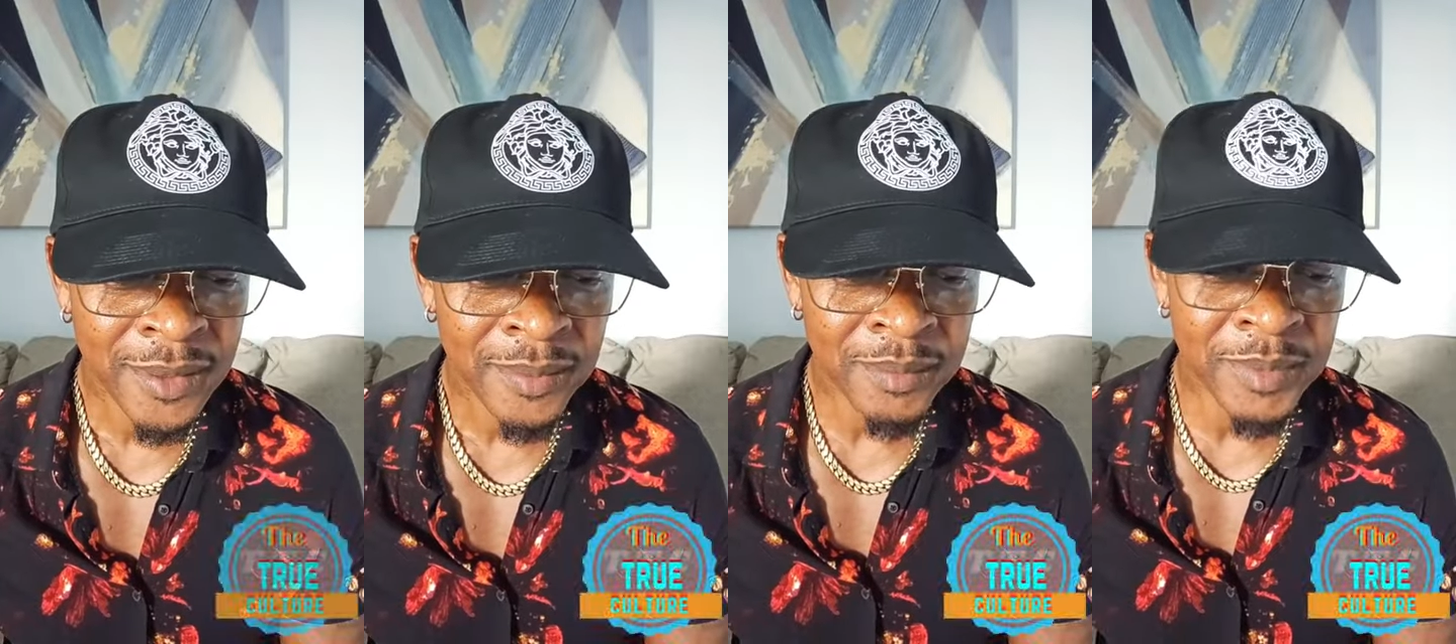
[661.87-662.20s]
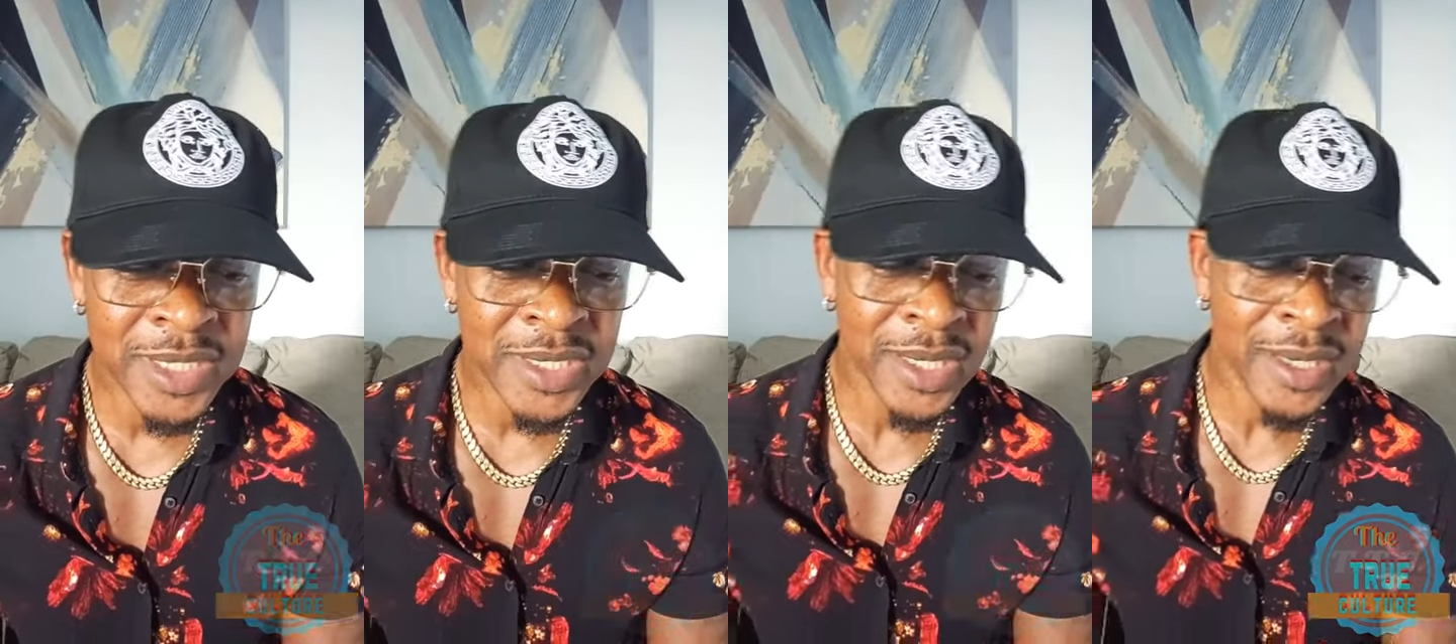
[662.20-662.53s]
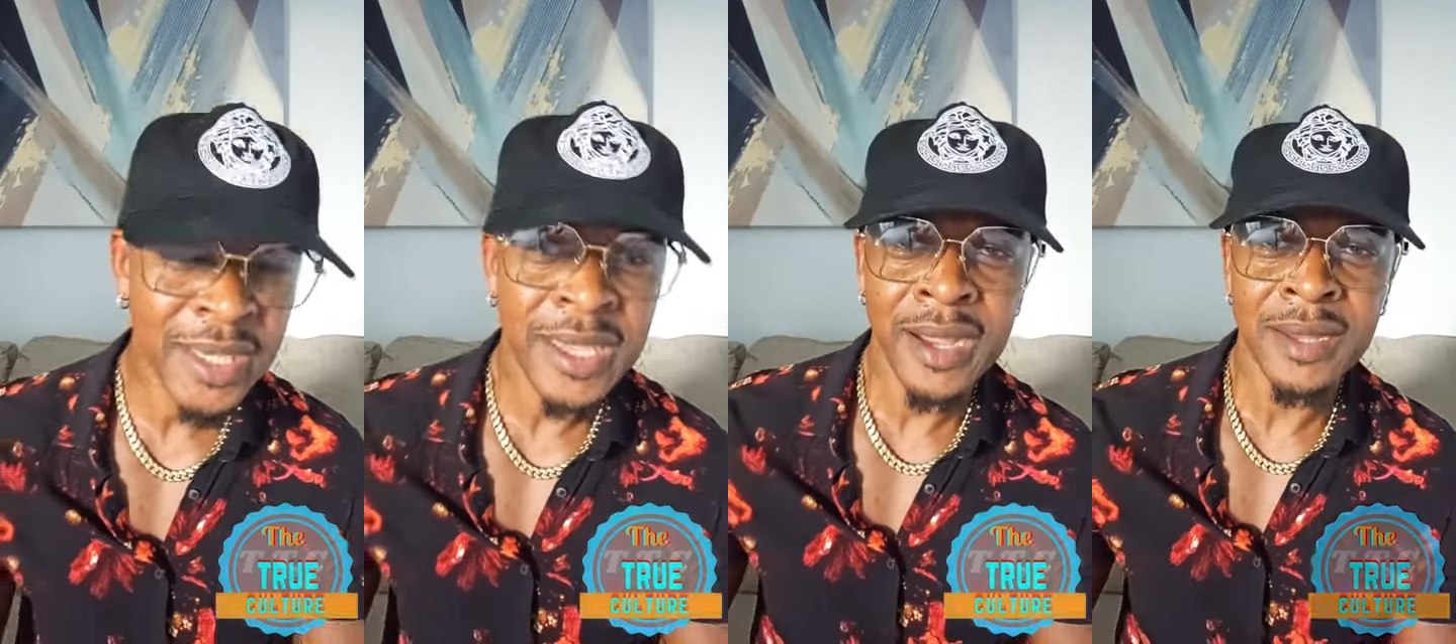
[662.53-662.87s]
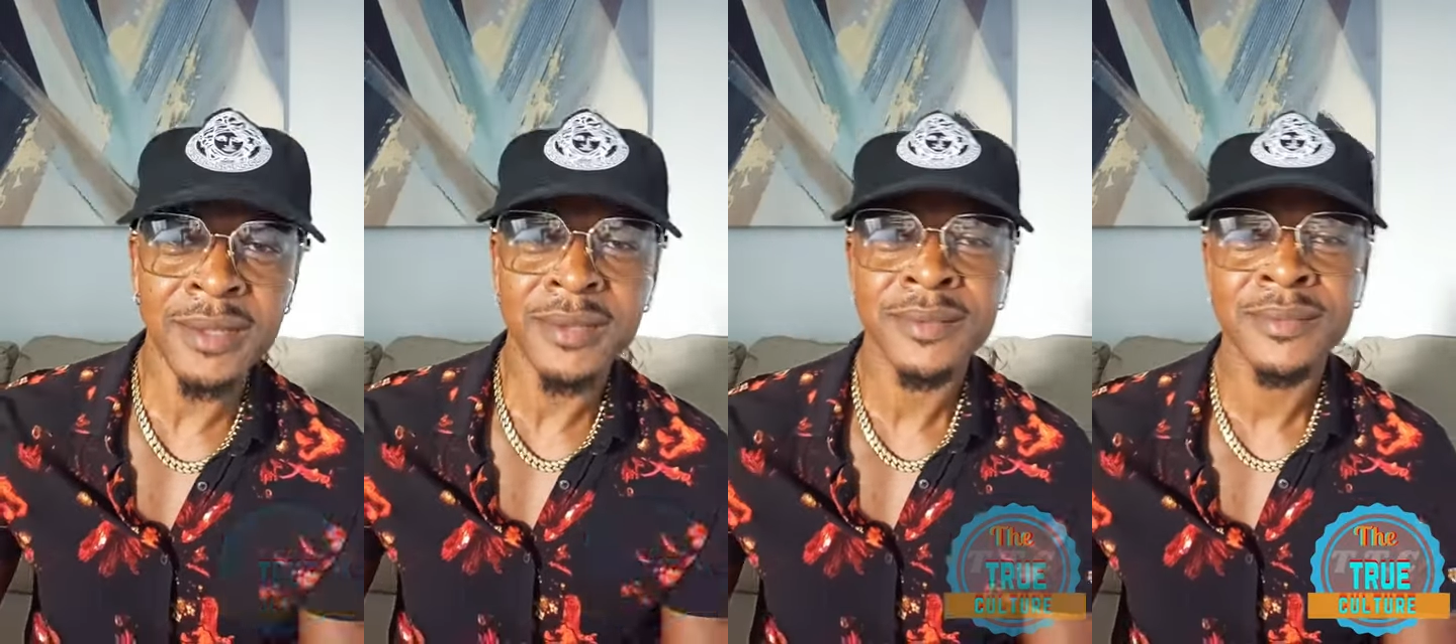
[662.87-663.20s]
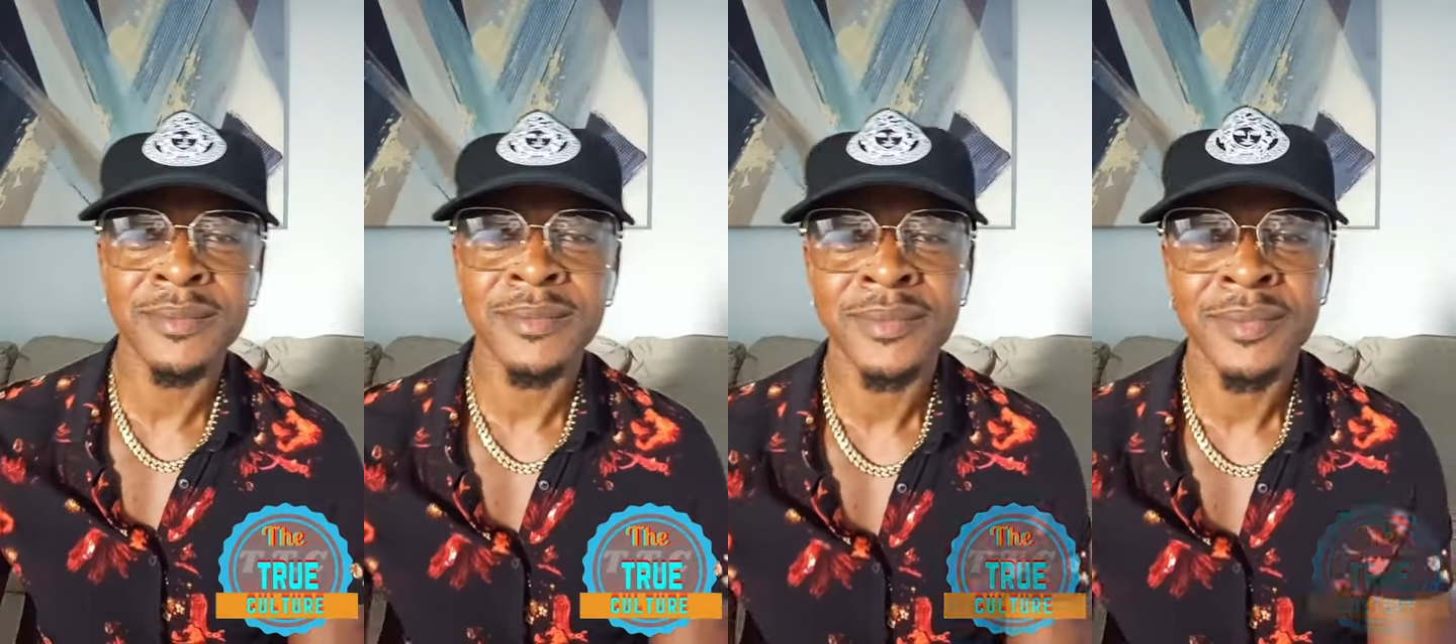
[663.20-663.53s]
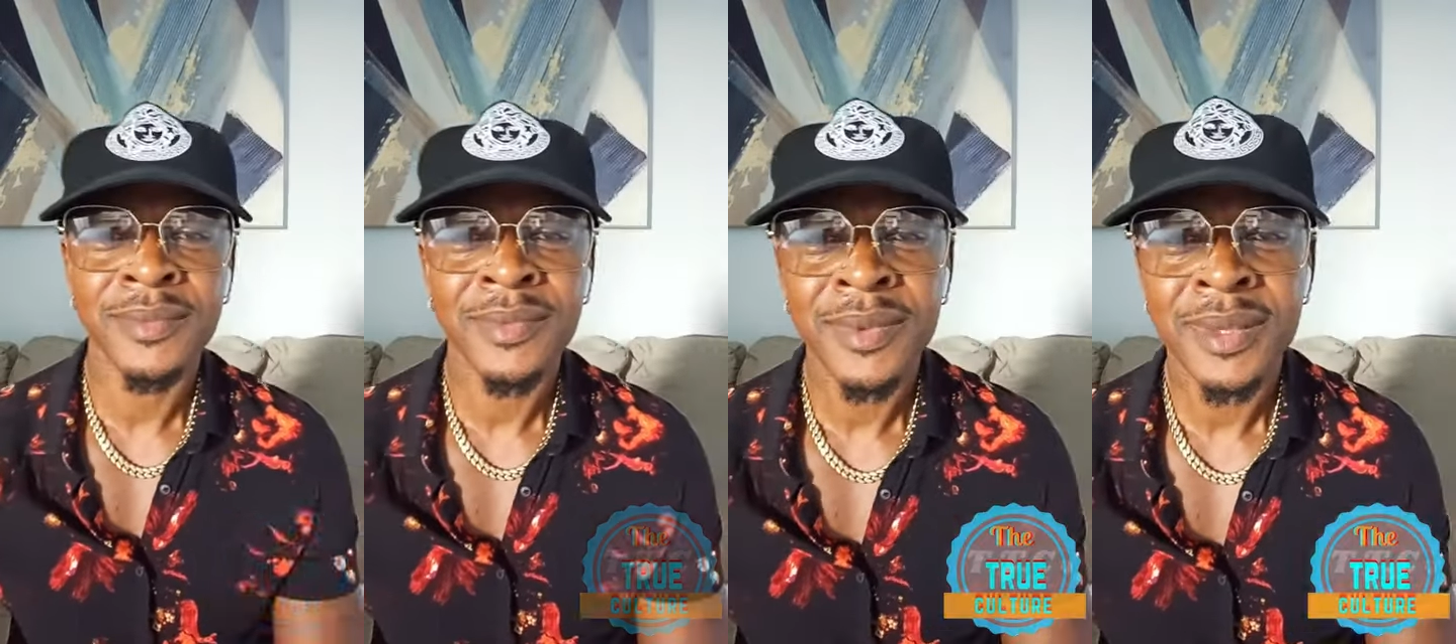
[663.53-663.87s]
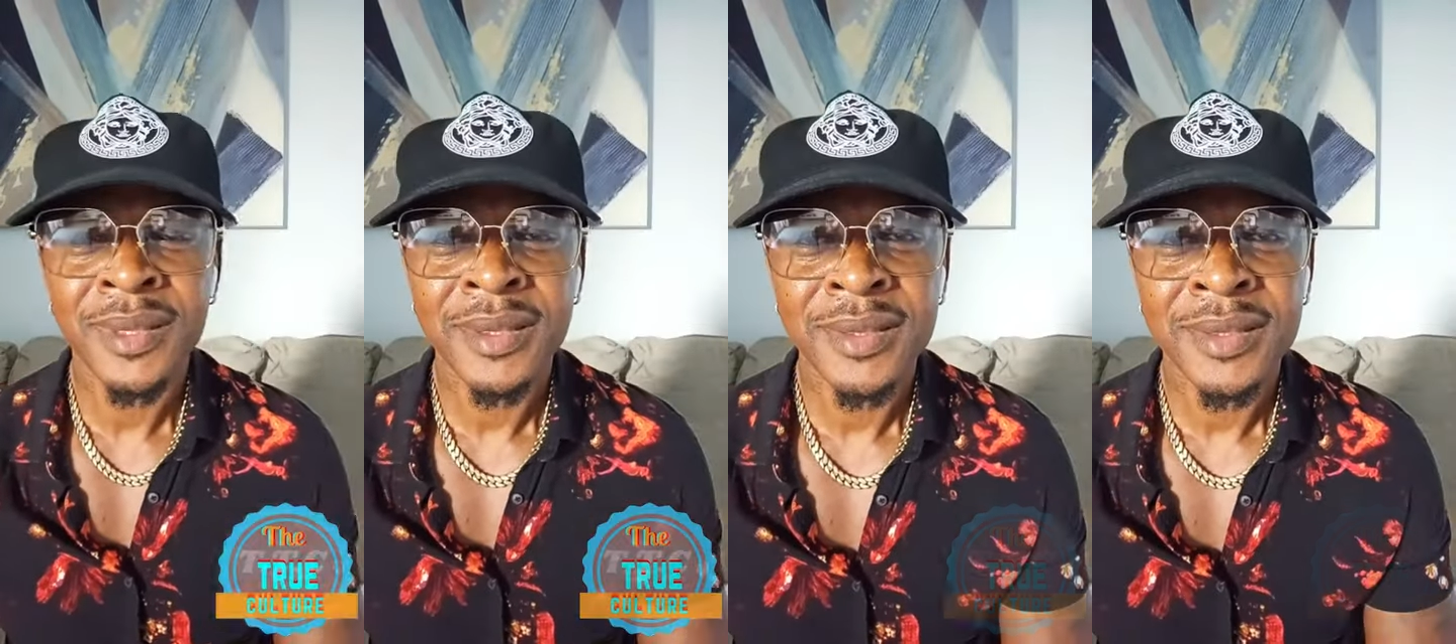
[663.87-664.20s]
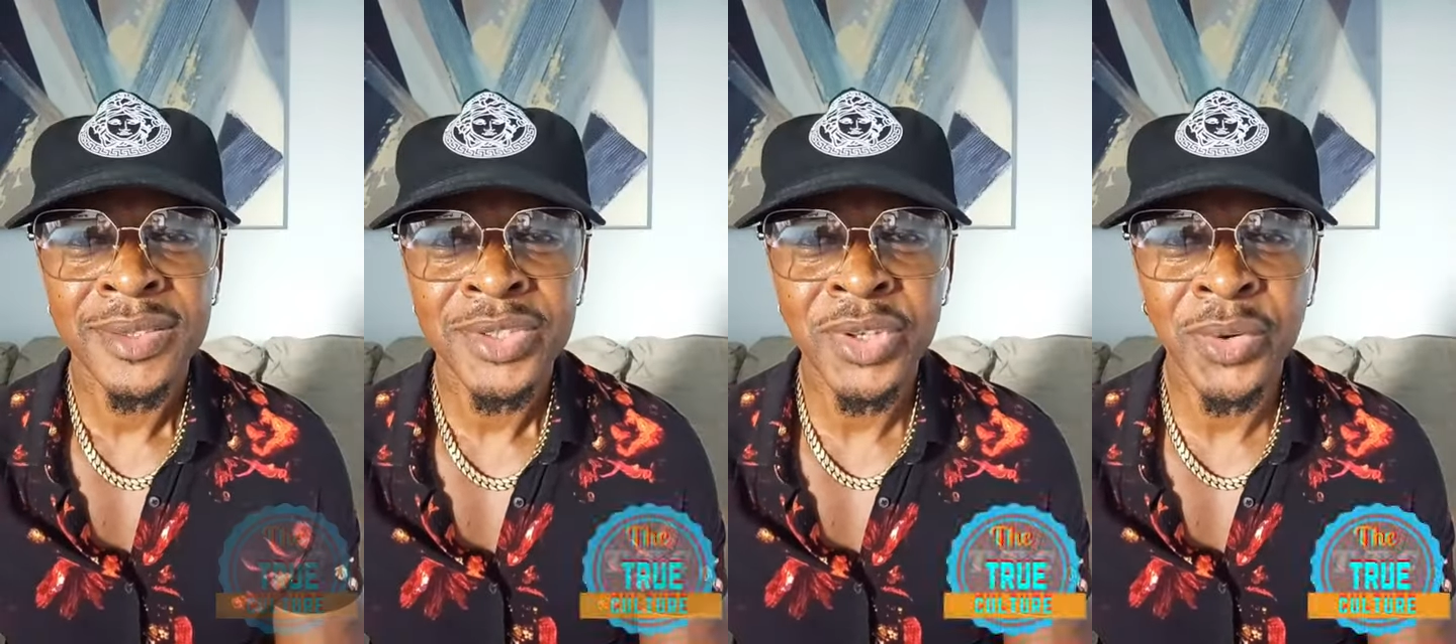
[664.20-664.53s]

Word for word: Mitchell Laird, so